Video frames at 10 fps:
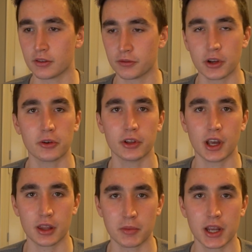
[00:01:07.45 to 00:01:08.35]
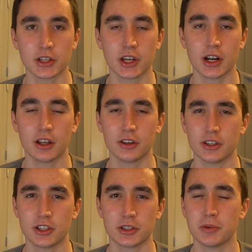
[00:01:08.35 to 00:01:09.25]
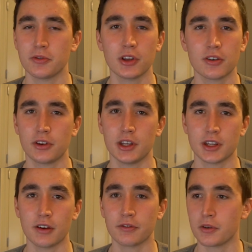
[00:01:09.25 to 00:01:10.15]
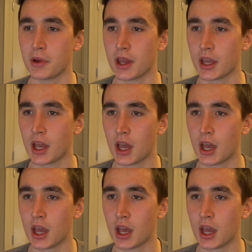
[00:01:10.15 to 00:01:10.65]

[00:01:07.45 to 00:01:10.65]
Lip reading: frequently on the main channel has just been really, really tough for me.